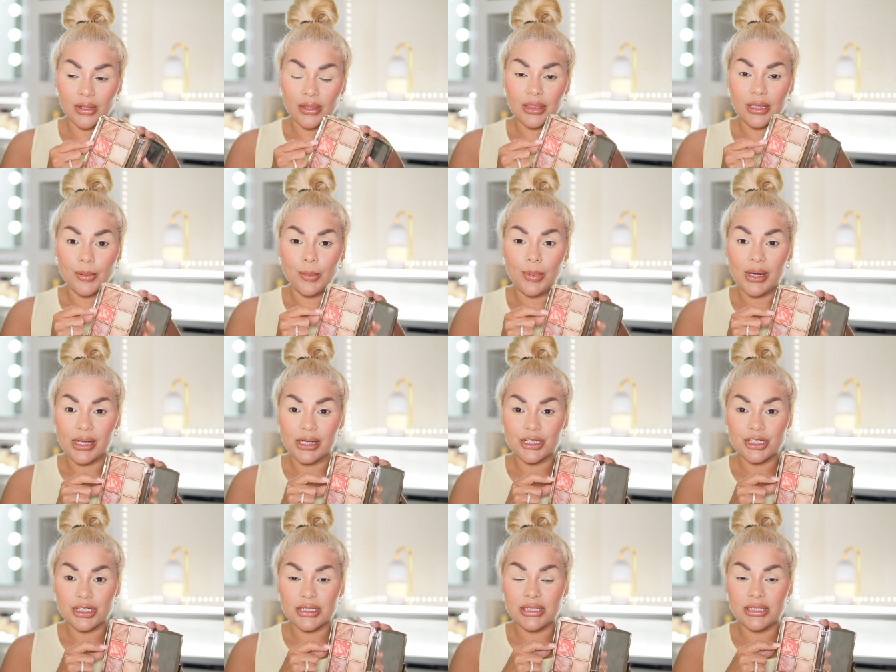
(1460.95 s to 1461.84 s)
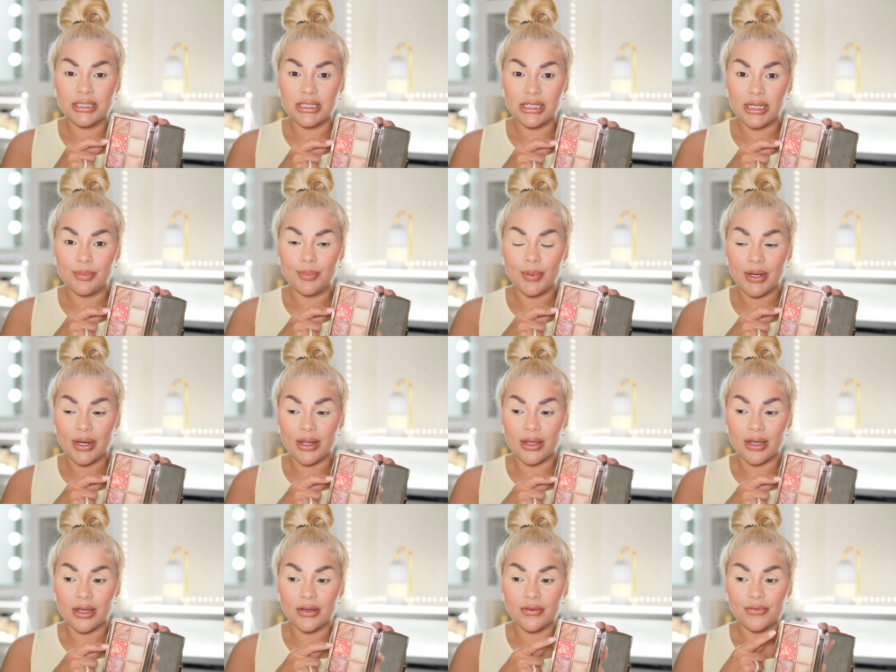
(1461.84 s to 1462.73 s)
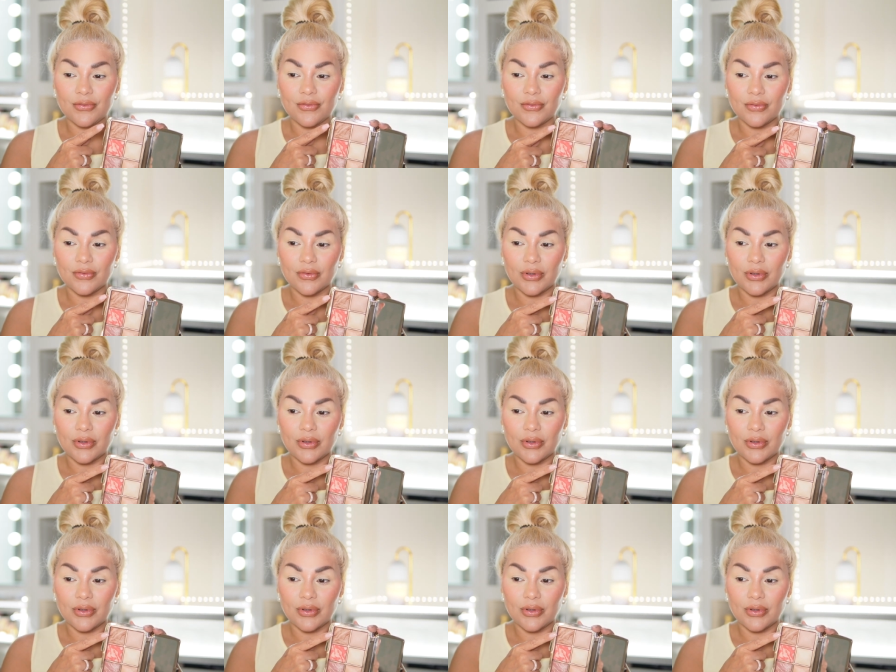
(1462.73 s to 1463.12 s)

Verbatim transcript: the blush is deep enough